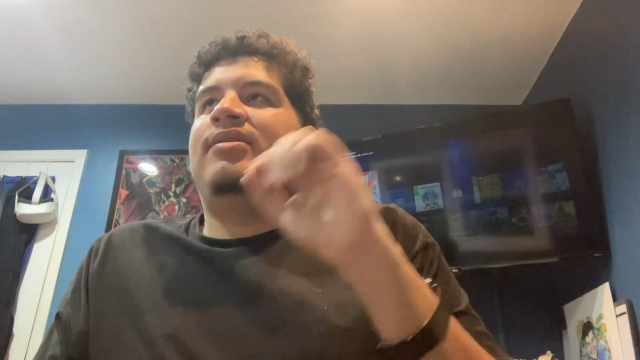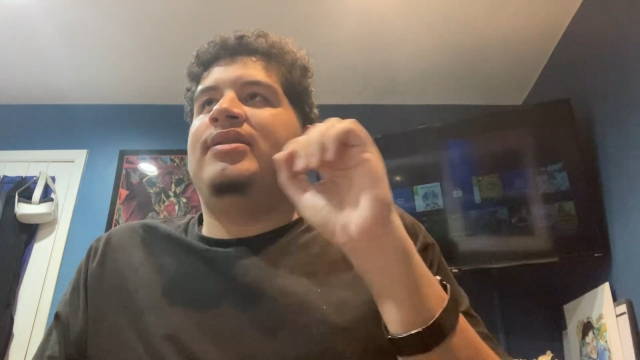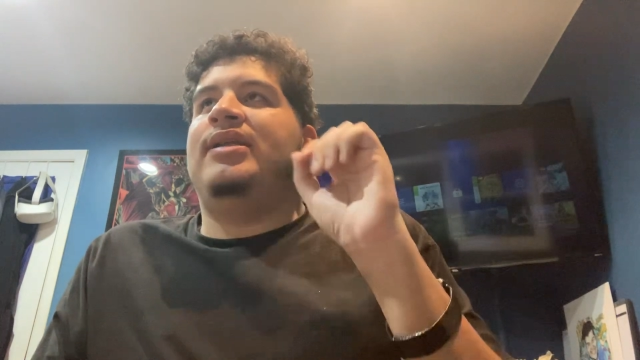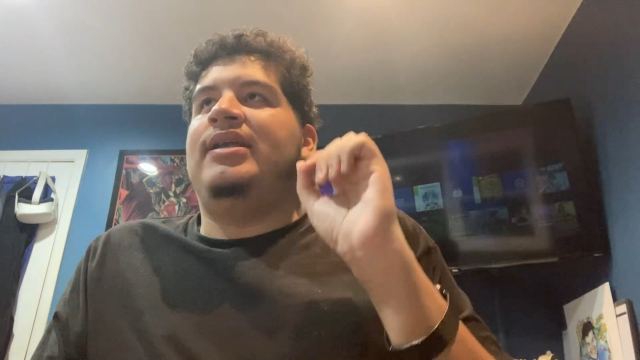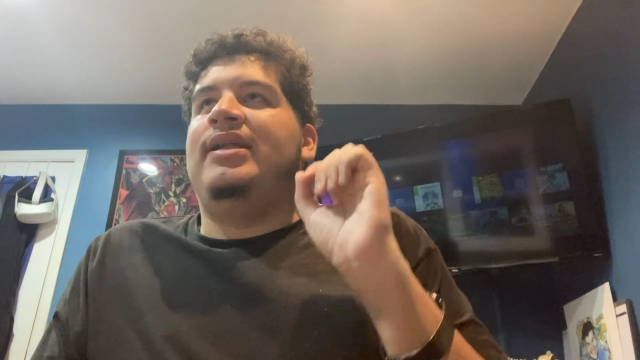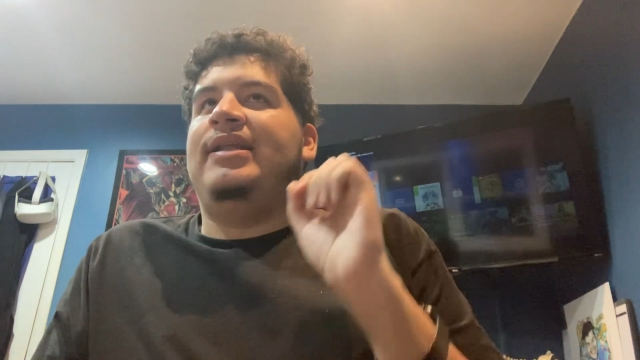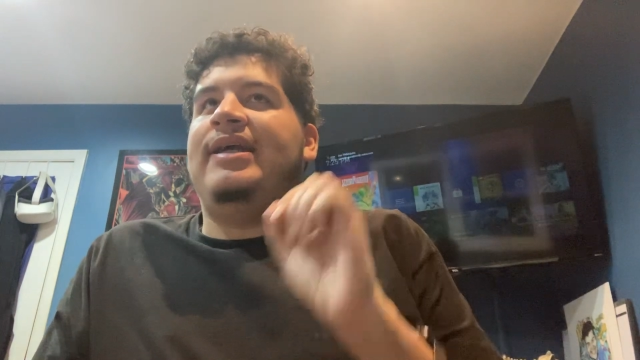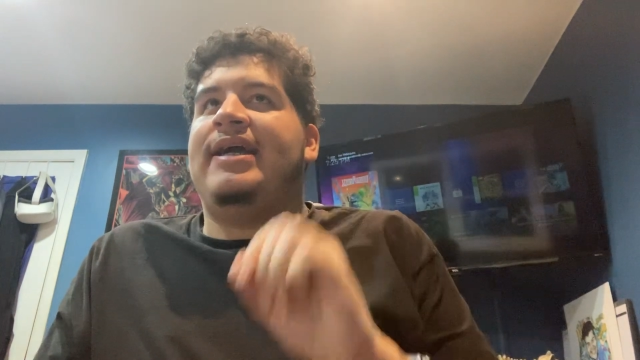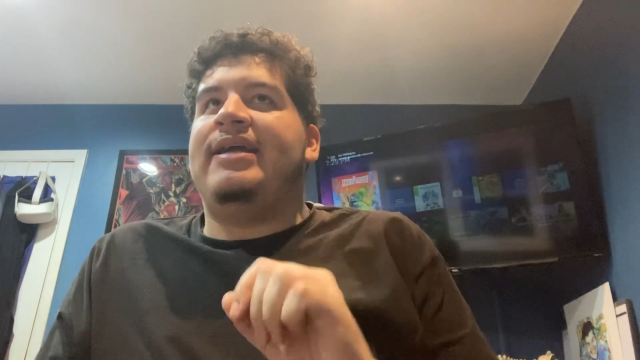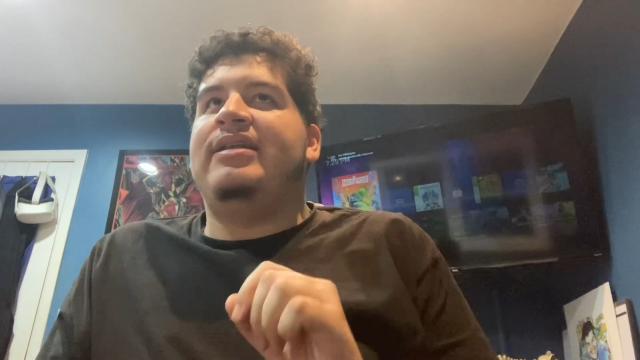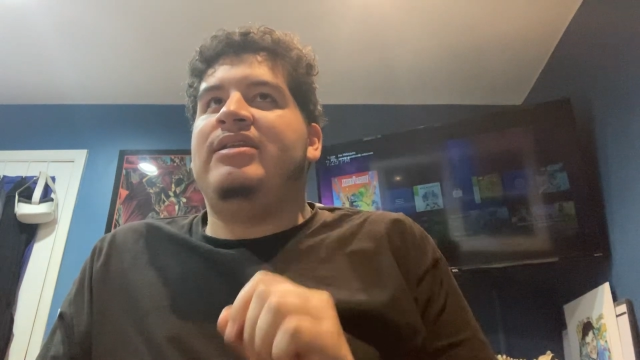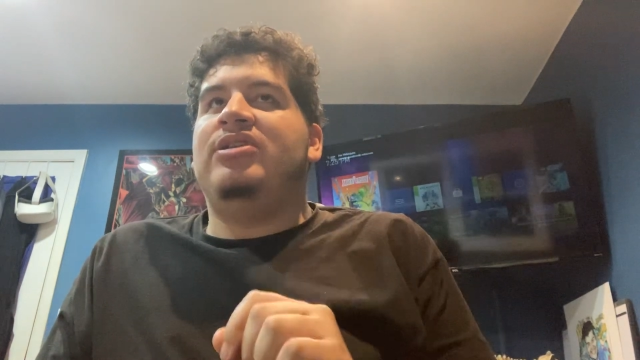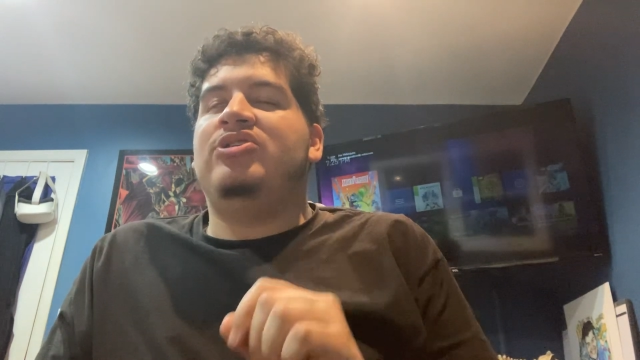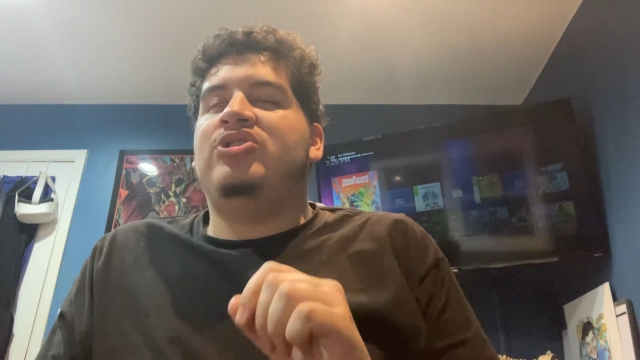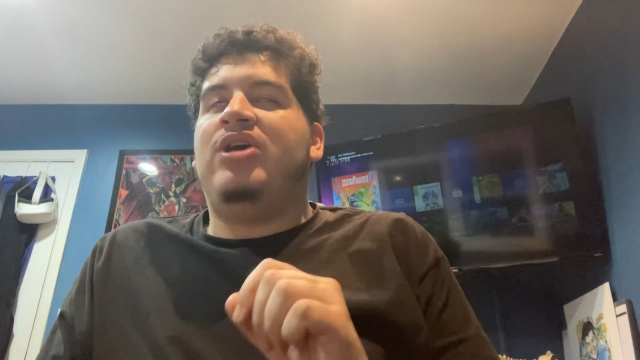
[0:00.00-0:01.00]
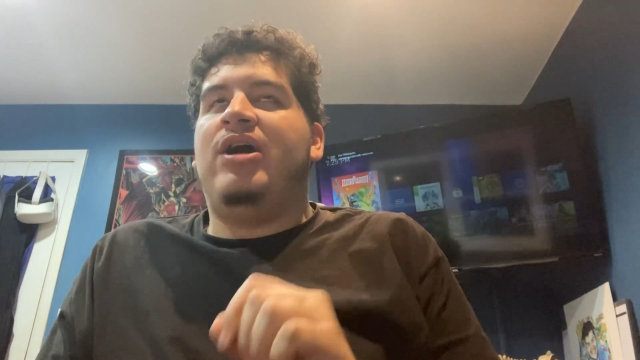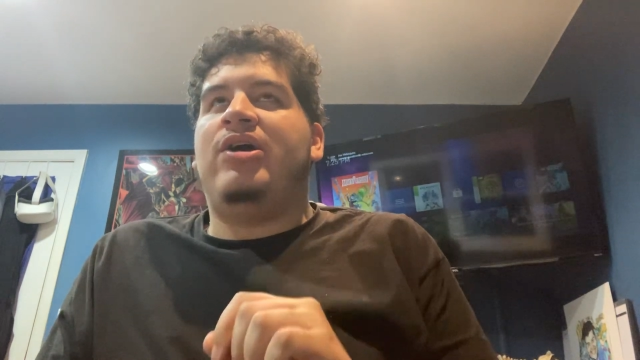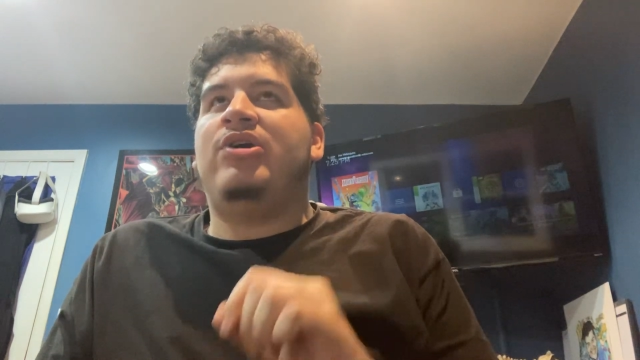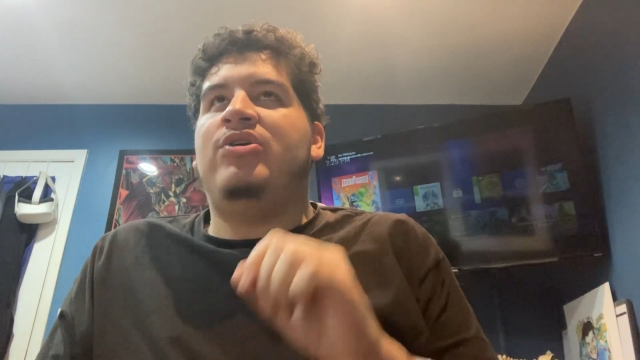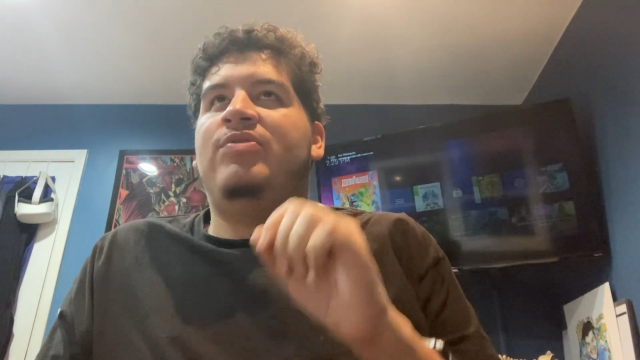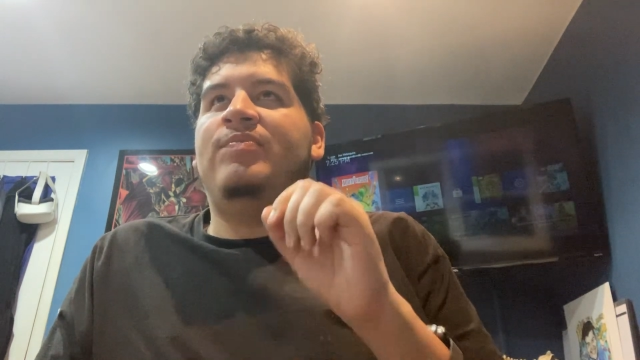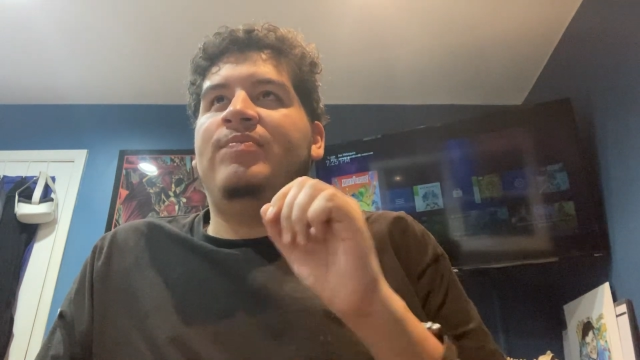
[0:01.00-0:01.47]
the Lego
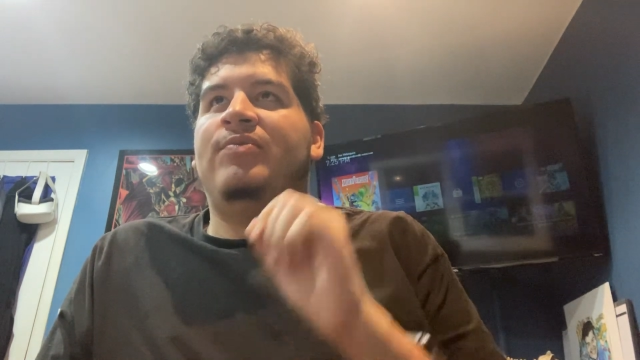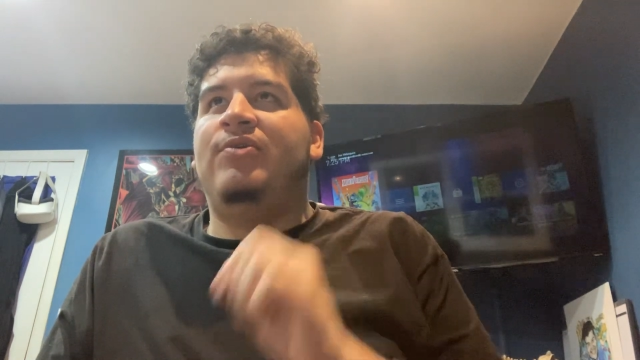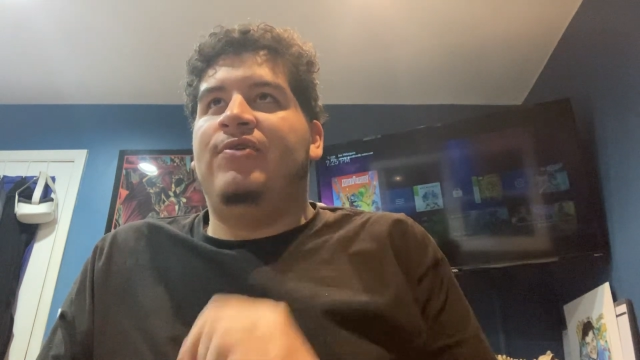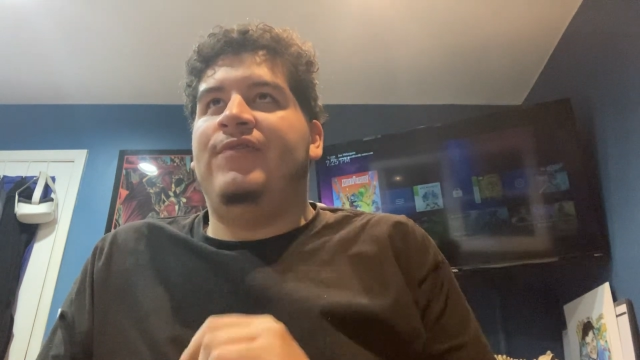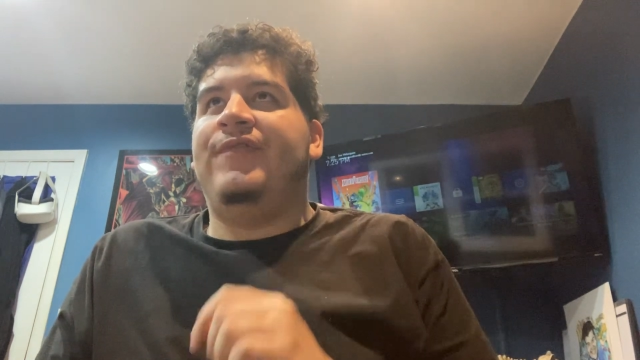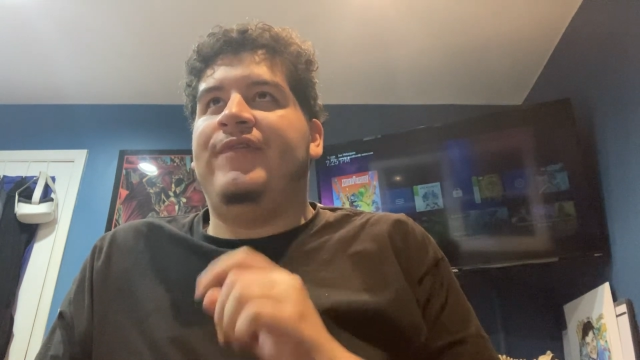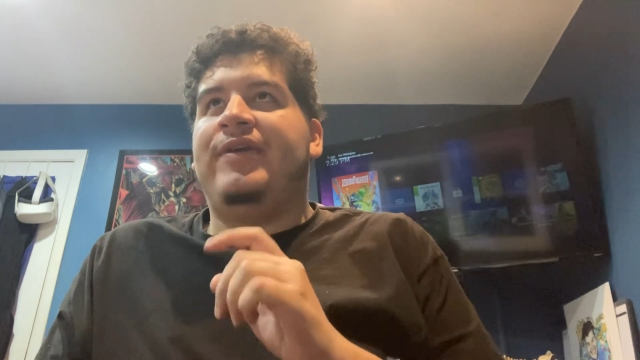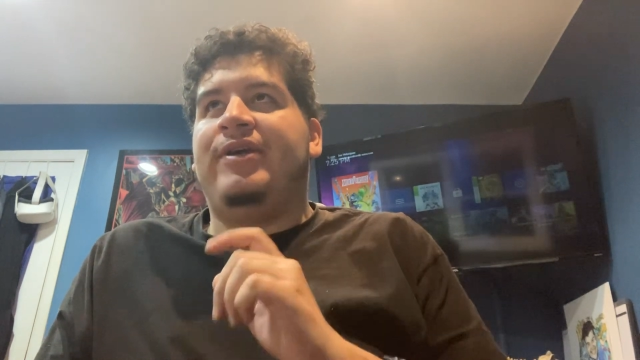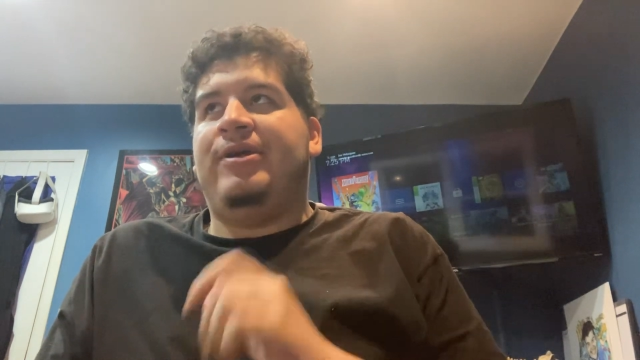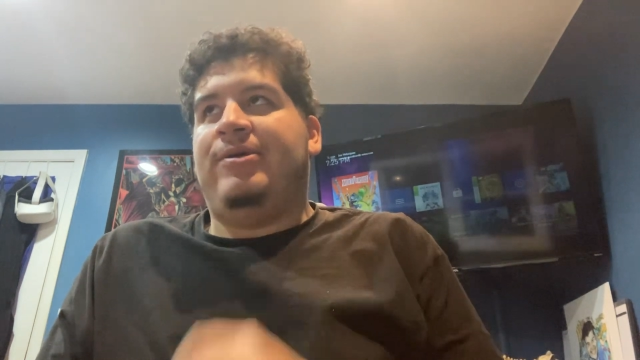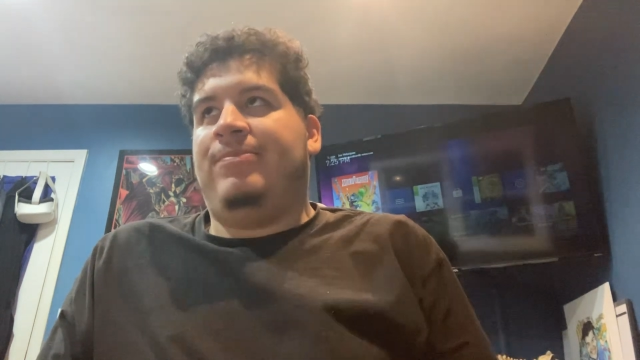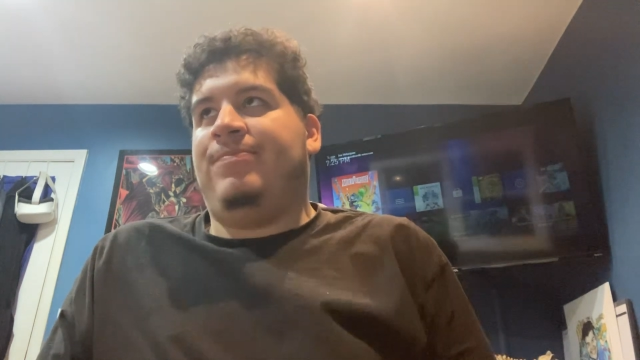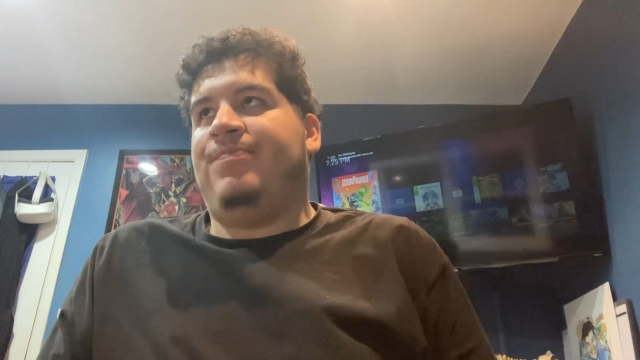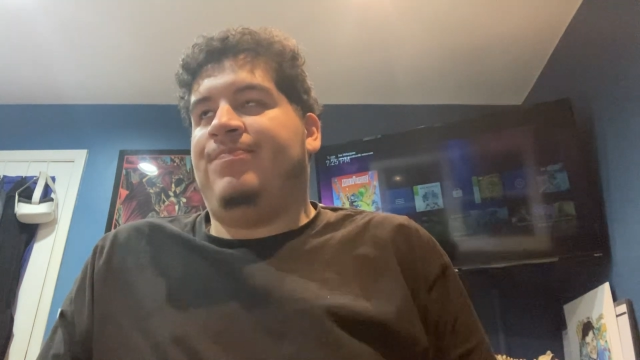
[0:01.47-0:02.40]
Ninjago movie.